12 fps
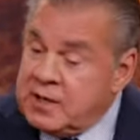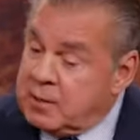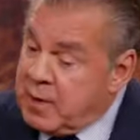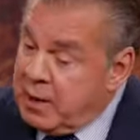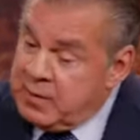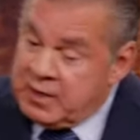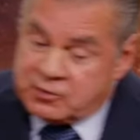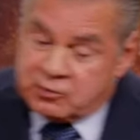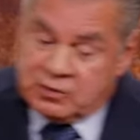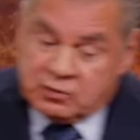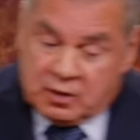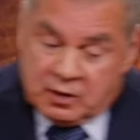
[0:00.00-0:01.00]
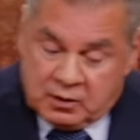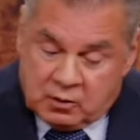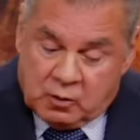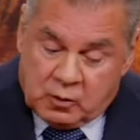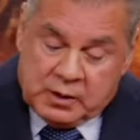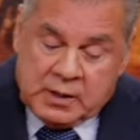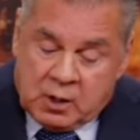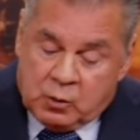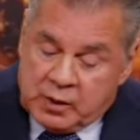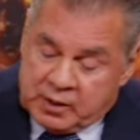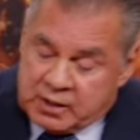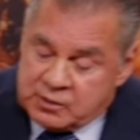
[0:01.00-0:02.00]
and my ministry started growing
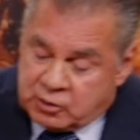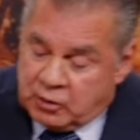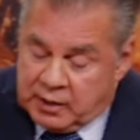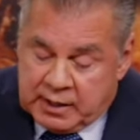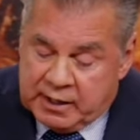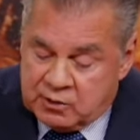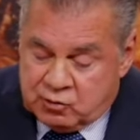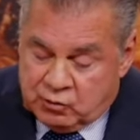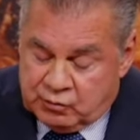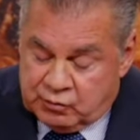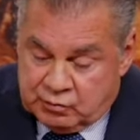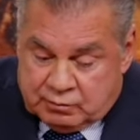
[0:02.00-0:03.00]
concerning angels.